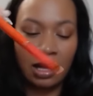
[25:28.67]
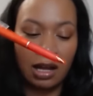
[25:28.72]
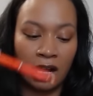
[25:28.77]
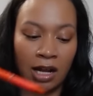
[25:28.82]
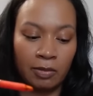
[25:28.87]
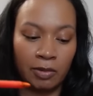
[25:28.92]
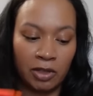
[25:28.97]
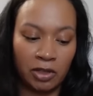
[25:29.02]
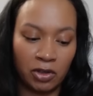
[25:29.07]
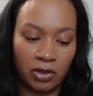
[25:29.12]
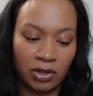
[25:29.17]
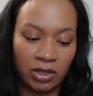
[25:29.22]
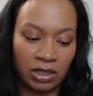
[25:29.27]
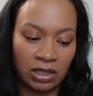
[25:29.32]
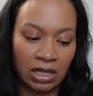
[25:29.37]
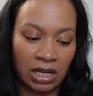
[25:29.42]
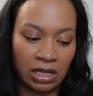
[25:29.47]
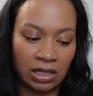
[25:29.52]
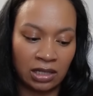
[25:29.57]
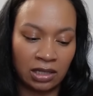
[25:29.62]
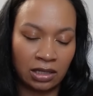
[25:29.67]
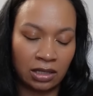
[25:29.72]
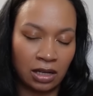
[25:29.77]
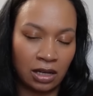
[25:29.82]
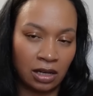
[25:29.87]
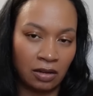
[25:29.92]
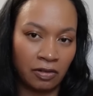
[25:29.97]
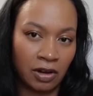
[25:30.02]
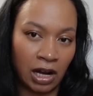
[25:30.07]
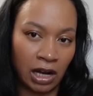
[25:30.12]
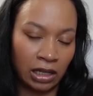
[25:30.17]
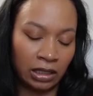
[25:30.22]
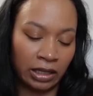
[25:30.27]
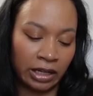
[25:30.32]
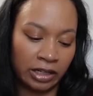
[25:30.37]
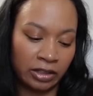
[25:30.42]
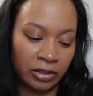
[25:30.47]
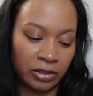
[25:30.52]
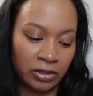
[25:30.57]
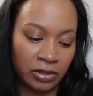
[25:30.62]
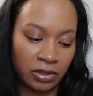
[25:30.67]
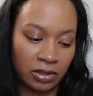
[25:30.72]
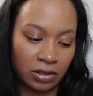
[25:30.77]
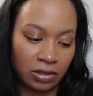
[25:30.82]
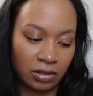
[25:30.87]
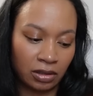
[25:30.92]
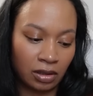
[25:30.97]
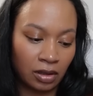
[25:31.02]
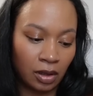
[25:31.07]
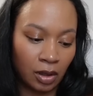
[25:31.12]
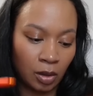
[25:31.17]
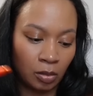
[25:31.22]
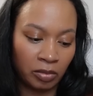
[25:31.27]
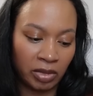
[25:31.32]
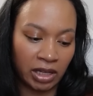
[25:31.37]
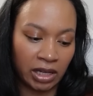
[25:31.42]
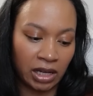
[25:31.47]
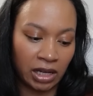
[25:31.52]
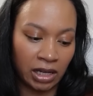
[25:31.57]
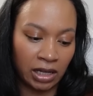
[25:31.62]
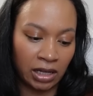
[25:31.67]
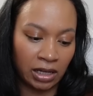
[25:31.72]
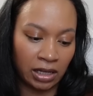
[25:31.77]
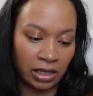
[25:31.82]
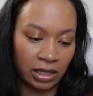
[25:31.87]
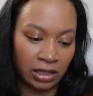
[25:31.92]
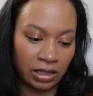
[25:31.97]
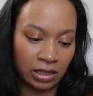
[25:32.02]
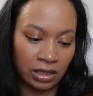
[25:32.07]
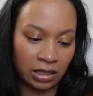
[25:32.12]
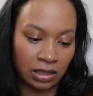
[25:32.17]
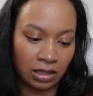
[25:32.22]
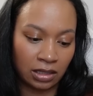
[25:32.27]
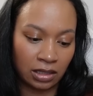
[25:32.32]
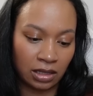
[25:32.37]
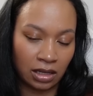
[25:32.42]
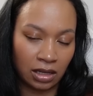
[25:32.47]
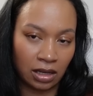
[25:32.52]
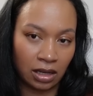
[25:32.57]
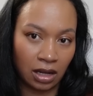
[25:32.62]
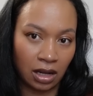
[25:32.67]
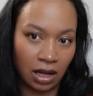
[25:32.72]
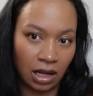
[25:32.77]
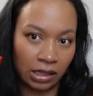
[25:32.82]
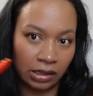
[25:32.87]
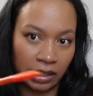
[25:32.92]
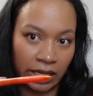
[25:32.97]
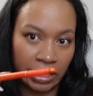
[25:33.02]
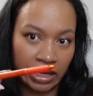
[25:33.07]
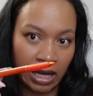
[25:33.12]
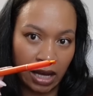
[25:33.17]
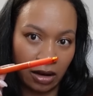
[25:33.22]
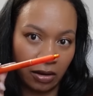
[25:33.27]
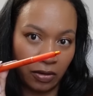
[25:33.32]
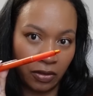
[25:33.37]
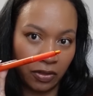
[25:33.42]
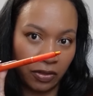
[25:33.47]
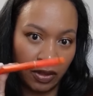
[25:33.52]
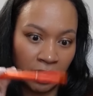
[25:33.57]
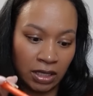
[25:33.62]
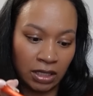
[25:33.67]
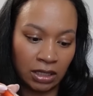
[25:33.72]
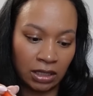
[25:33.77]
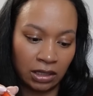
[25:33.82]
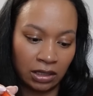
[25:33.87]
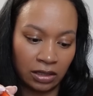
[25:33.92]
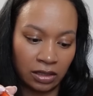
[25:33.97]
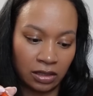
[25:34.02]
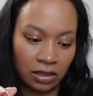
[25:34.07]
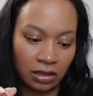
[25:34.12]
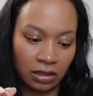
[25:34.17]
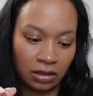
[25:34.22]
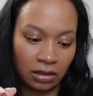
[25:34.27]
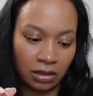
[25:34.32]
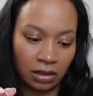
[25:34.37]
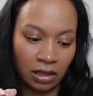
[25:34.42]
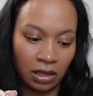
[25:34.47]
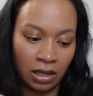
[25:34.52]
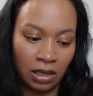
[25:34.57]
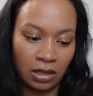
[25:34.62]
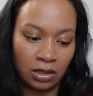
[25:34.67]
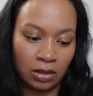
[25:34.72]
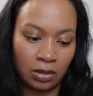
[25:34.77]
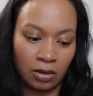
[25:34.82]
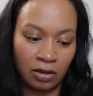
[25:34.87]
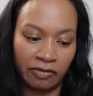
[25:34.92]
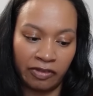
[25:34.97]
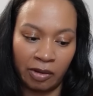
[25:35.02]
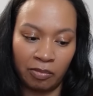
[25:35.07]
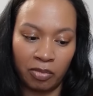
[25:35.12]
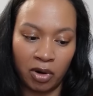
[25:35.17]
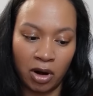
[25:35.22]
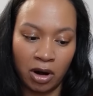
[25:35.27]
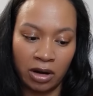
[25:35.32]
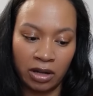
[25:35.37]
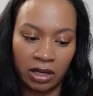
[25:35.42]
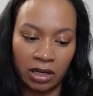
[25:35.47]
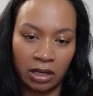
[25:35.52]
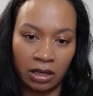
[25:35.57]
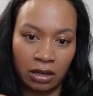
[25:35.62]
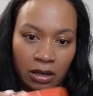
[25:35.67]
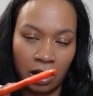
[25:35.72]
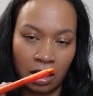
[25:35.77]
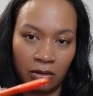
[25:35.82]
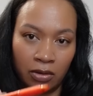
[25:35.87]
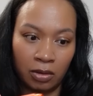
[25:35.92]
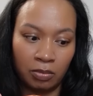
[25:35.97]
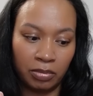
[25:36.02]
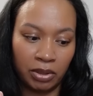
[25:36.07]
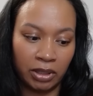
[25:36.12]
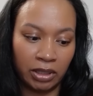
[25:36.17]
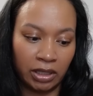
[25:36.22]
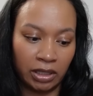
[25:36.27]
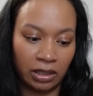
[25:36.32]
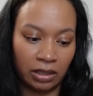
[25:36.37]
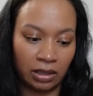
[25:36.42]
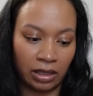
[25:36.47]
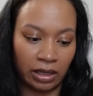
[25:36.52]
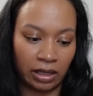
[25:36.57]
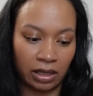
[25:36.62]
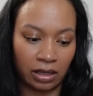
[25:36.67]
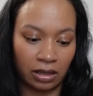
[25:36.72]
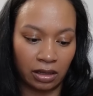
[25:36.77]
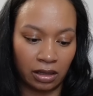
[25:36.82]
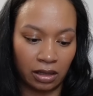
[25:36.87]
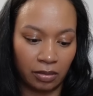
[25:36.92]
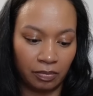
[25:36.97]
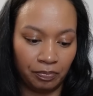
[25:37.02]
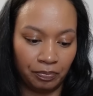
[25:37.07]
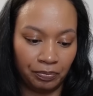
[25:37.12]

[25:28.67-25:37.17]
I've been using that instead of highlighters because I like how thin it is. So if I'm parking, I will put like, I